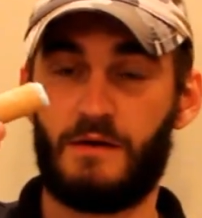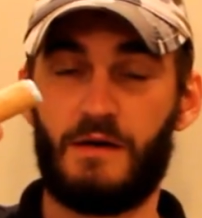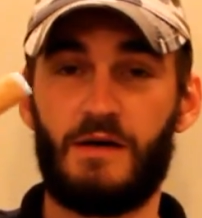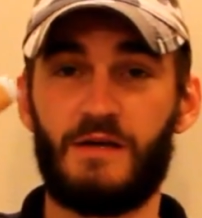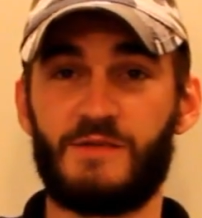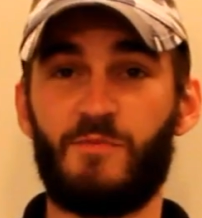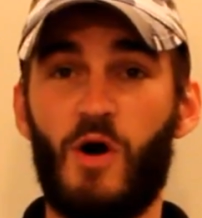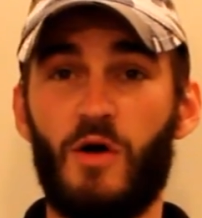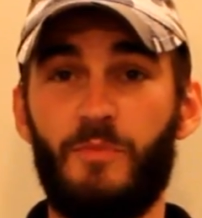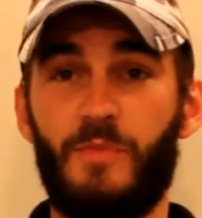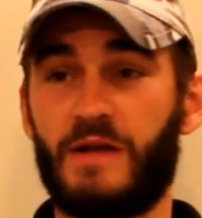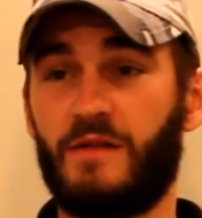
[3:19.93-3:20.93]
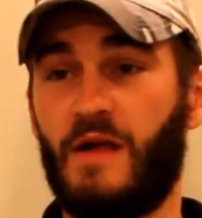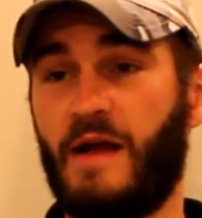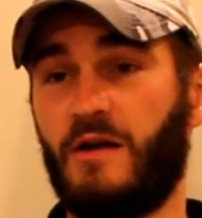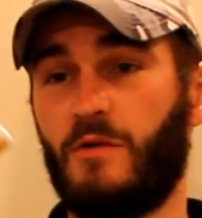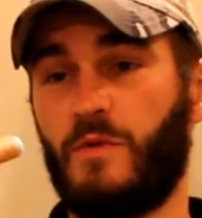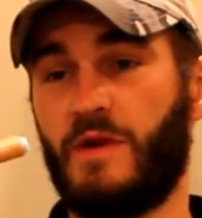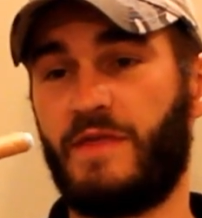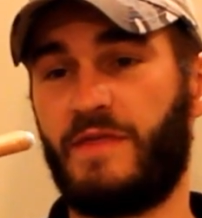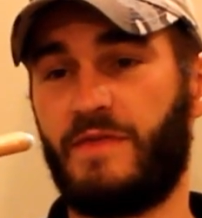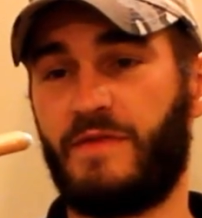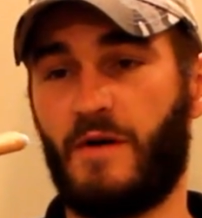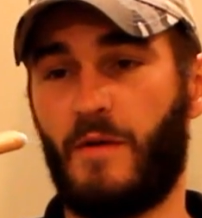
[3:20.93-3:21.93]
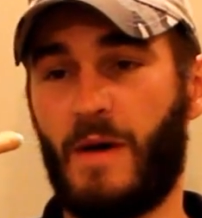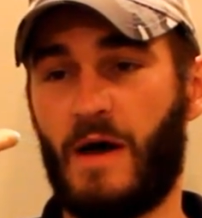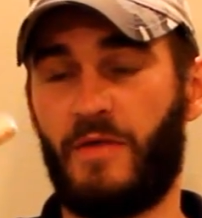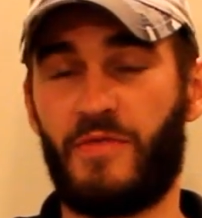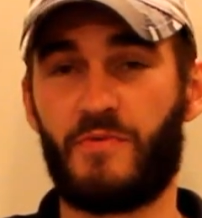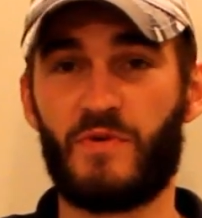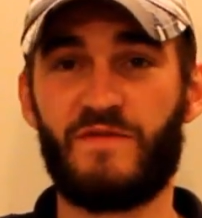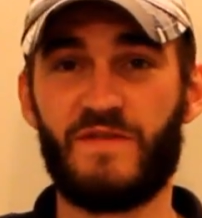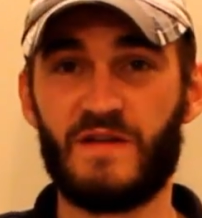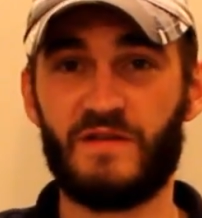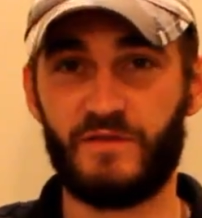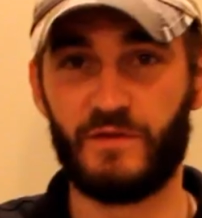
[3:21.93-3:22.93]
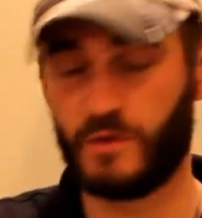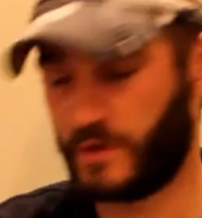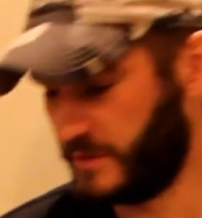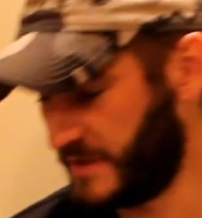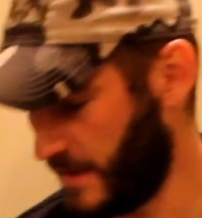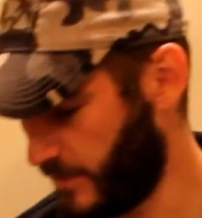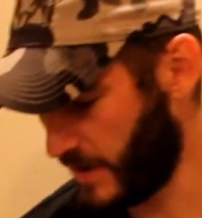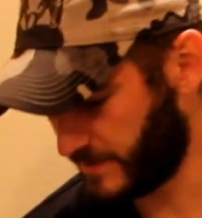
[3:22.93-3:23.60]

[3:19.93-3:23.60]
a small Bic lighter with about 3 feet of Leuco tape